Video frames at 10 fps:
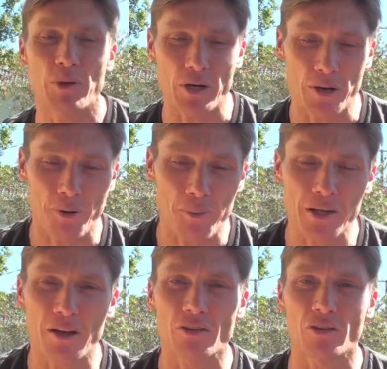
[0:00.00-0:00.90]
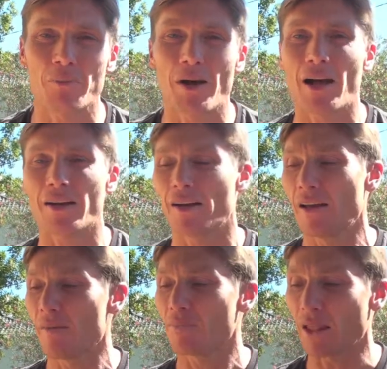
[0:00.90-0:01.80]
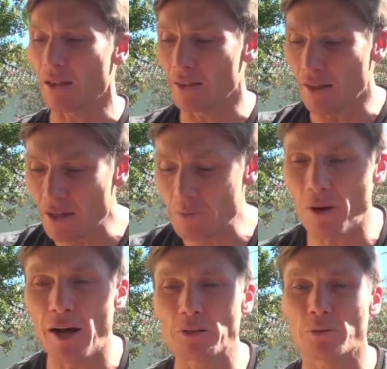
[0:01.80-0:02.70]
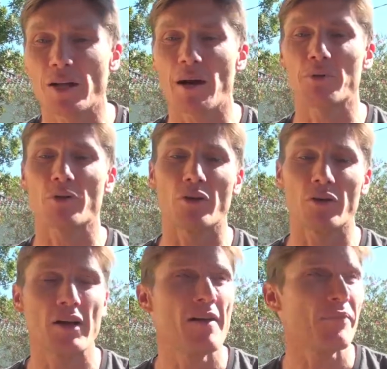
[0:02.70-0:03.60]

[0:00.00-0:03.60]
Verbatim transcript: When your property goes on the market, these buyers will come through.